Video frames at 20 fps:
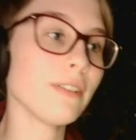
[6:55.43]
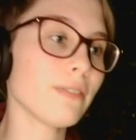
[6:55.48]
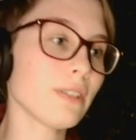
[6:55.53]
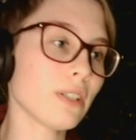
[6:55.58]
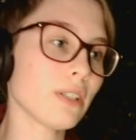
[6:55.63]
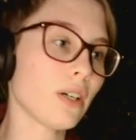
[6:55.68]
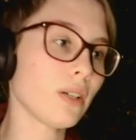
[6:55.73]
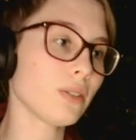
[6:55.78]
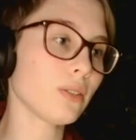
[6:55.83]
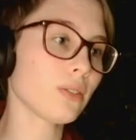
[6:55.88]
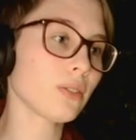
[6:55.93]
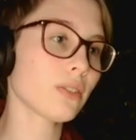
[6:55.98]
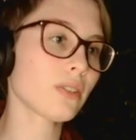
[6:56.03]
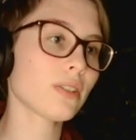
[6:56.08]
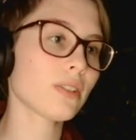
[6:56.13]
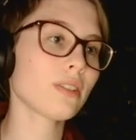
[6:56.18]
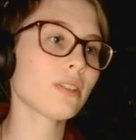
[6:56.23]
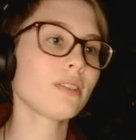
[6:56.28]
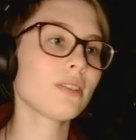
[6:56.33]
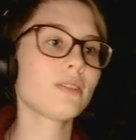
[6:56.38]

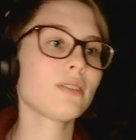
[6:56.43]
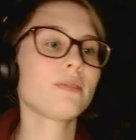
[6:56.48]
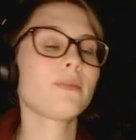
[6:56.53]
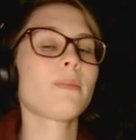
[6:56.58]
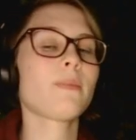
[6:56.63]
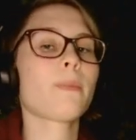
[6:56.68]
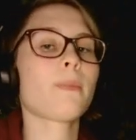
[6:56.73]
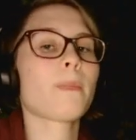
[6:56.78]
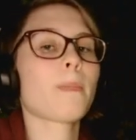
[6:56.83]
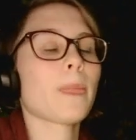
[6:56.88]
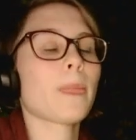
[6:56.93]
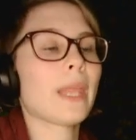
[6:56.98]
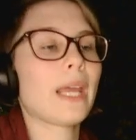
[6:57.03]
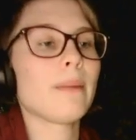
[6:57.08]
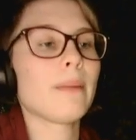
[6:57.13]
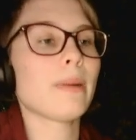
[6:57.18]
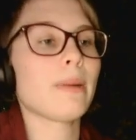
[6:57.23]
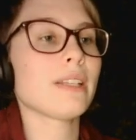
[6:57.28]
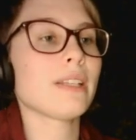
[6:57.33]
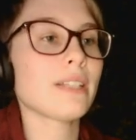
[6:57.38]
$50.
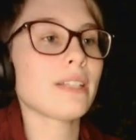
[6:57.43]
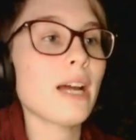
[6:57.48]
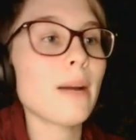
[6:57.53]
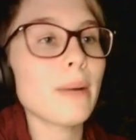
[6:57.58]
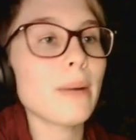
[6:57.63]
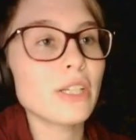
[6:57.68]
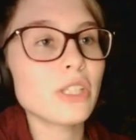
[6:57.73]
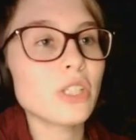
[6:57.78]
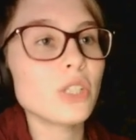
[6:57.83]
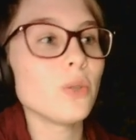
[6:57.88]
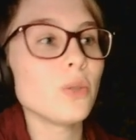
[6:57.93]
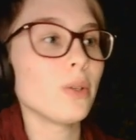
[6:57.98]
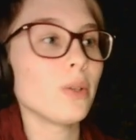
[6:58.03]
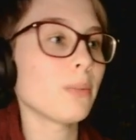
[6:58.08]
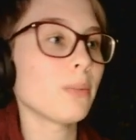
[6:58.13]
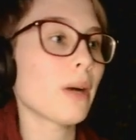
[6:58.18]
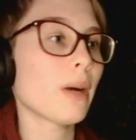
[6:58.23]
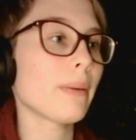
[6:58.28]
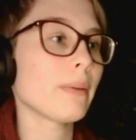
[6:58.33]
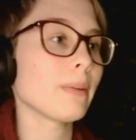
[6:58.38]
And by the time I do, it'll
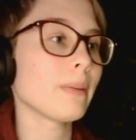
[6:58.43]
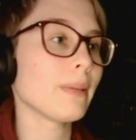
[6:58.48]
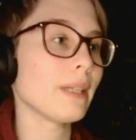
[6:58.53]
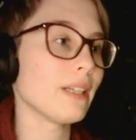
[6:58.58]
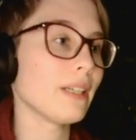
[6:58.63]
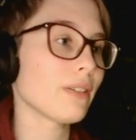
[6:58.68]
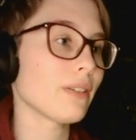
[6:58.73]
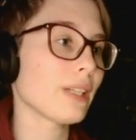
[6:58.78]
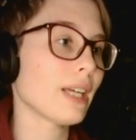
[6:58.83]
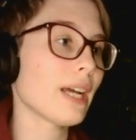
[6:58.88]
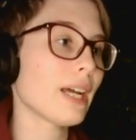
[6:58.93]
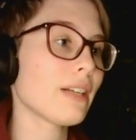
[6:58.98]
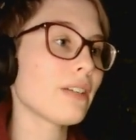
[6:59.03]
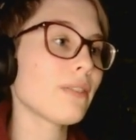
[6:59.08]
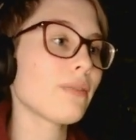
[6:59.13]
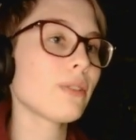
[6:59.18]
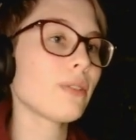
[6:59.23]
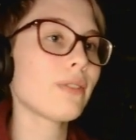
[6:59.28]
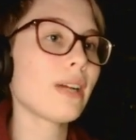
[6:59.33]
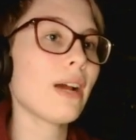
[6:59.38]
probably be near the end
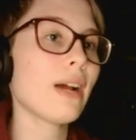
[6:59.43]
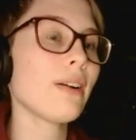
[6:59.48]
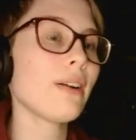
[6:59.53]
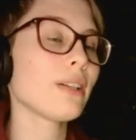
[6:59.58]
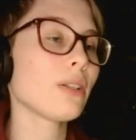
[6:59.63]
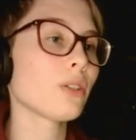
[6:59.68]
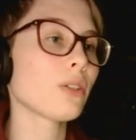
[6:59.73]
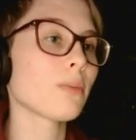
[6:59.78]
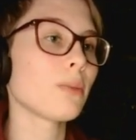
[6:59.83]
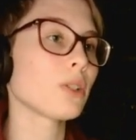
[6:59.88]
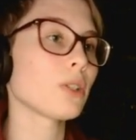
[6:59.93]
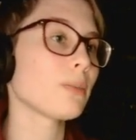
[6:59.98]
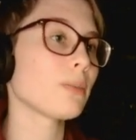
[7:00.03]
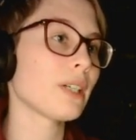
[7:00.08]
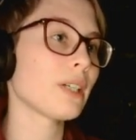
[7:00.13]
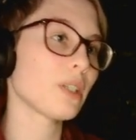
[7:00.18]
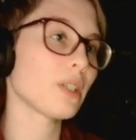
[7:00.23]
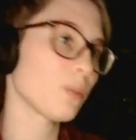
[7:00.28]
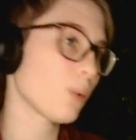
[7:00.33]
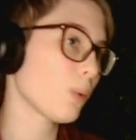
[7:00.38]
of the round, and those
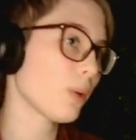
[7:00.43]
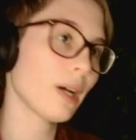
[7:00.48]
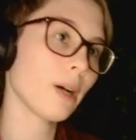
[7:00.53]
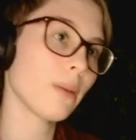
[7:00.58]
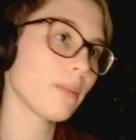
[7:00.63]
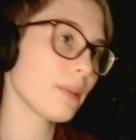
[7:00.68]
multipliers won't